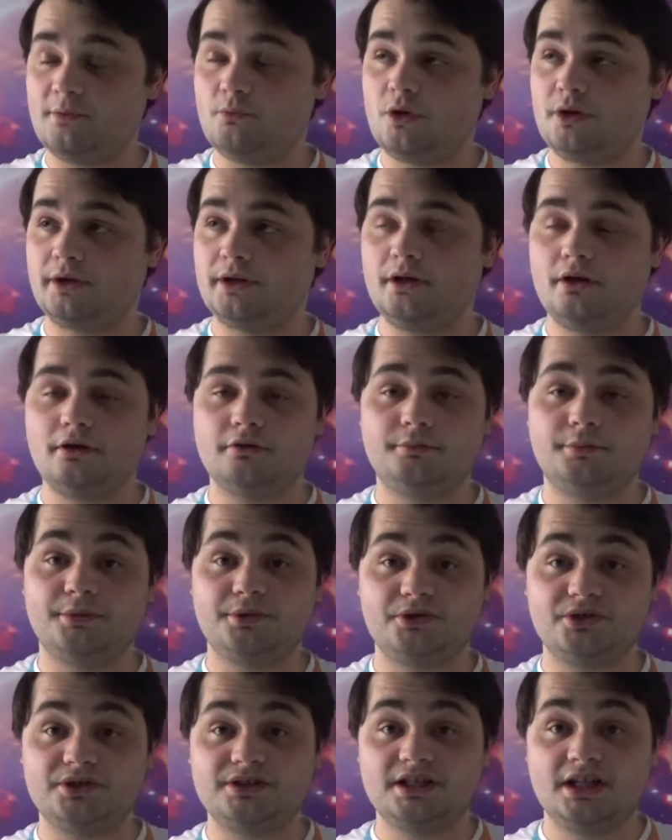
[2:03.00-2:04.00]
in one go,
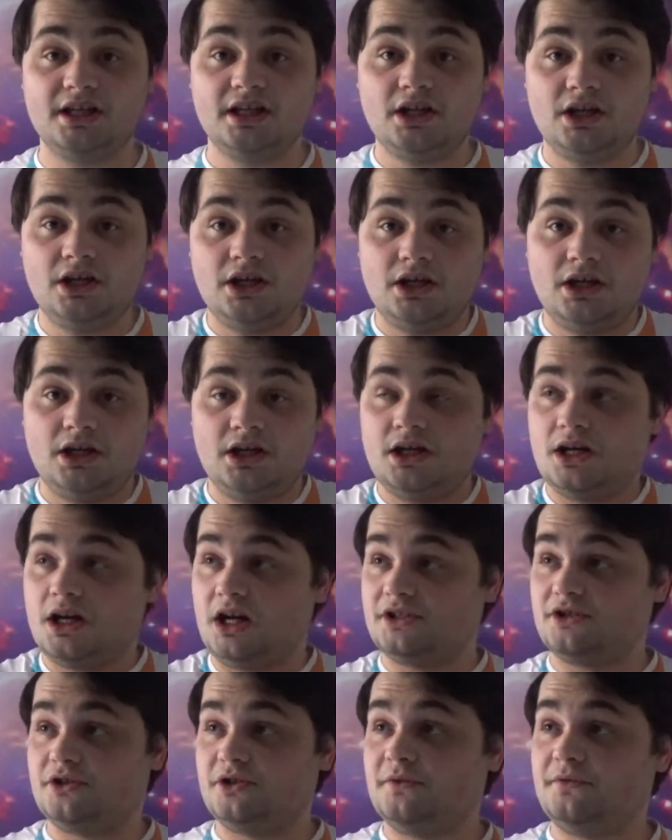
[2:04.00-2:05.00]
because
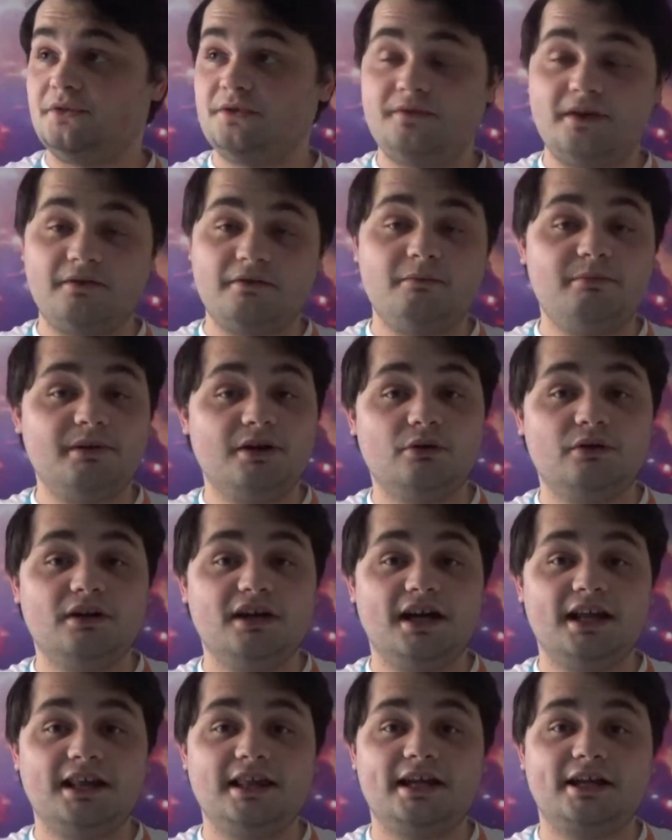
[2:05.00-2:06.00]
I don't know if you've ever built
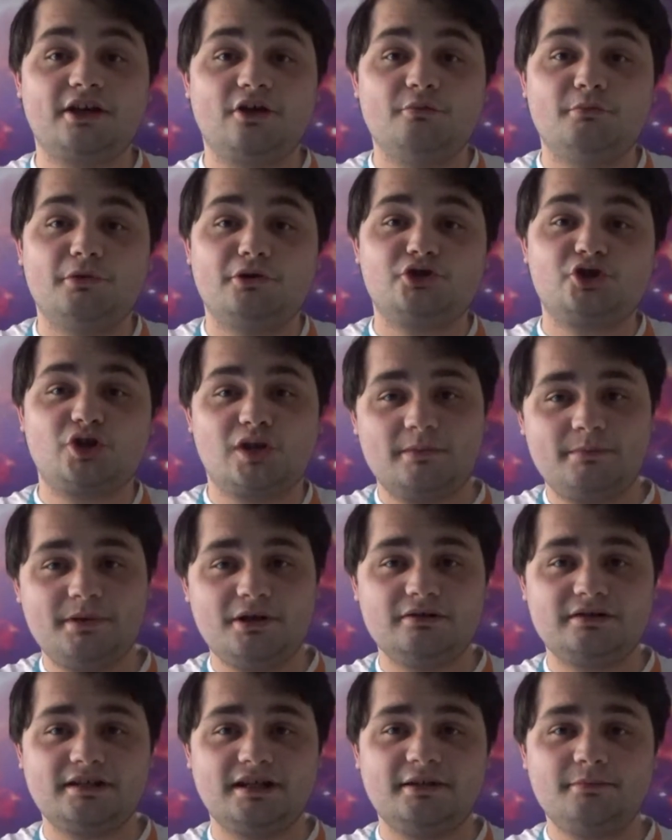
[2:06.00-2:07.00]
a Lego modular
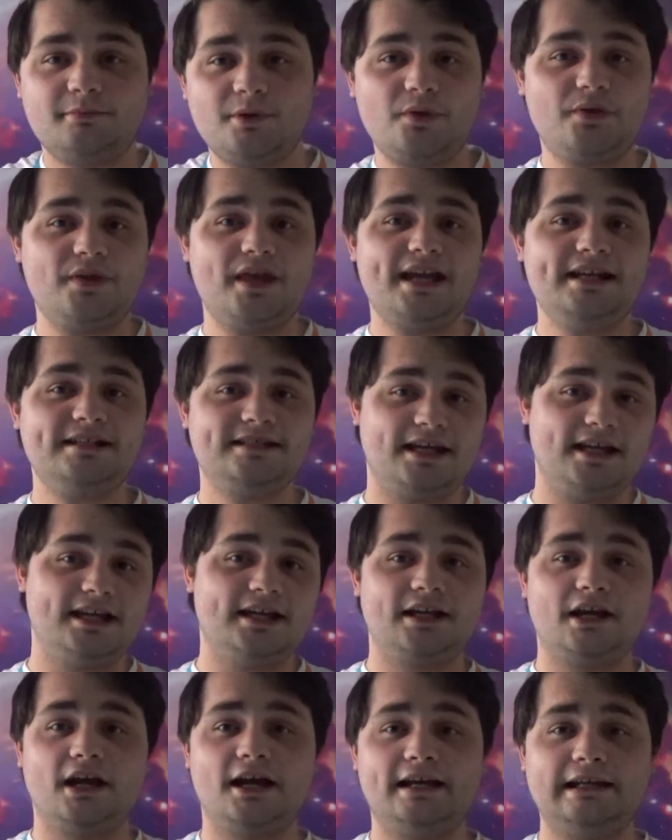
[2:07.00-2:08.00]
building, but they
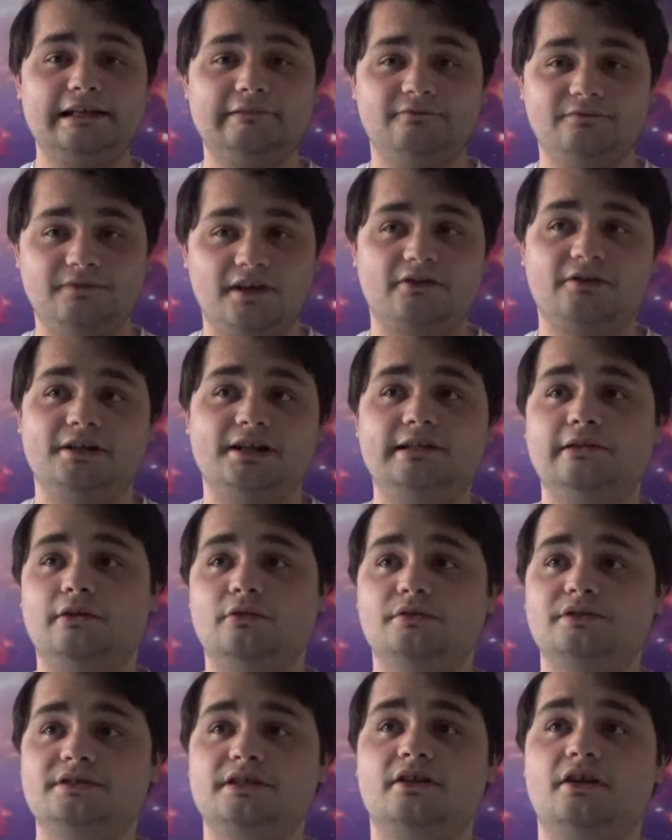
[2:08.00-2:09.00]
take a very
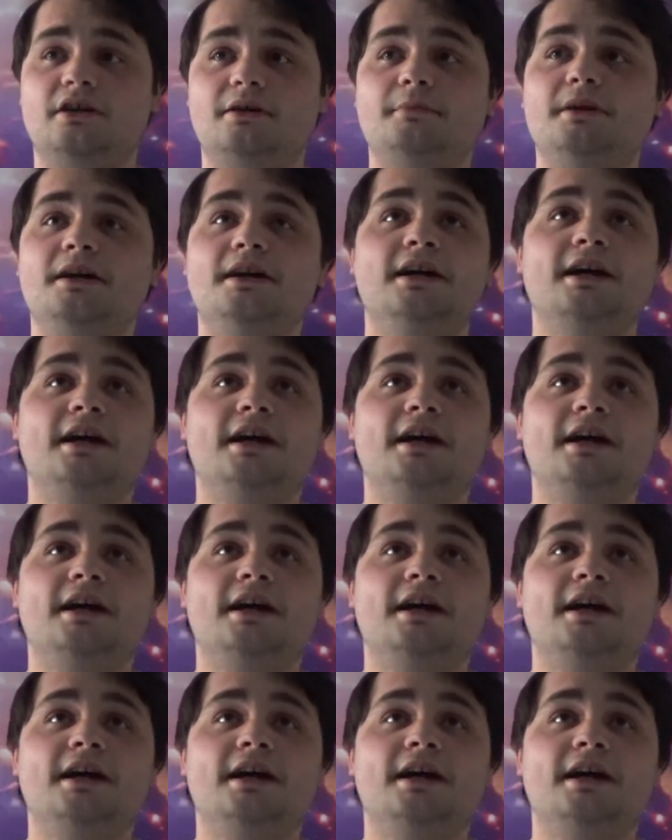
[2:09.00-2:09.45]
long time.